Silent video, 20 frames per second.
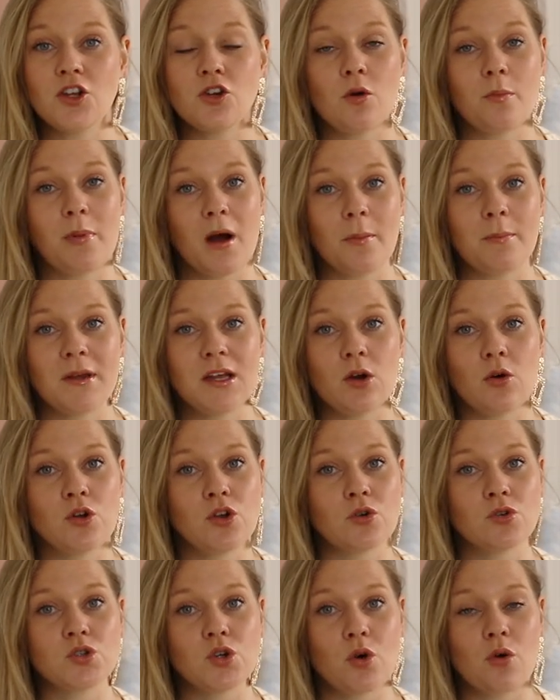your puppy or
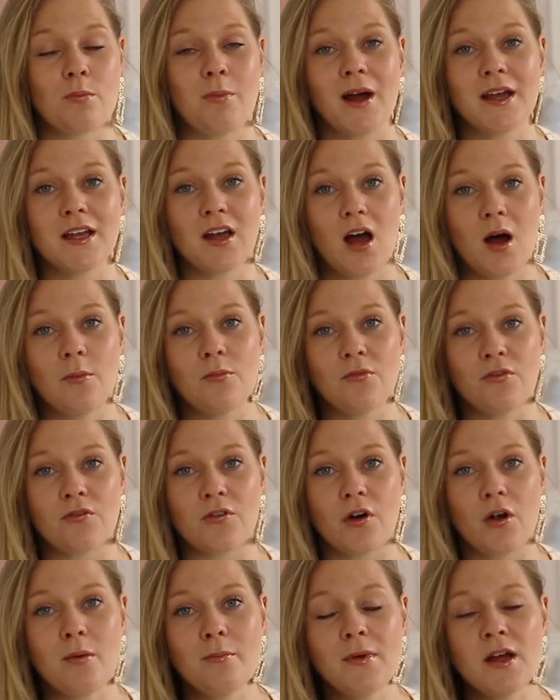your dog might come
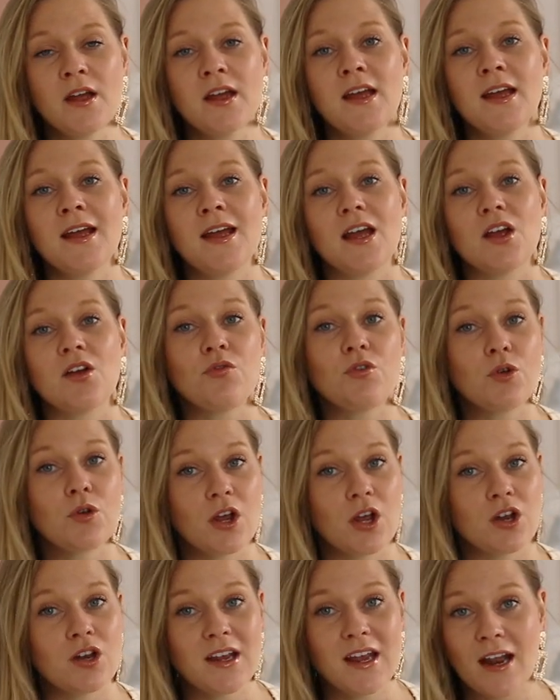from. If you
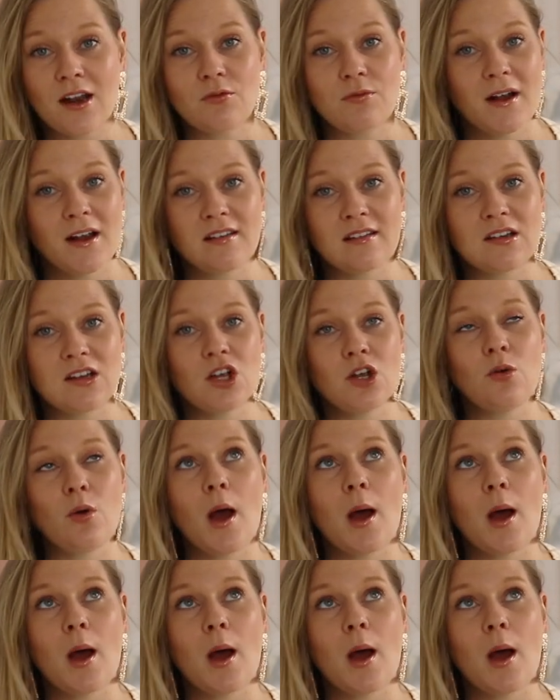can get a rescue,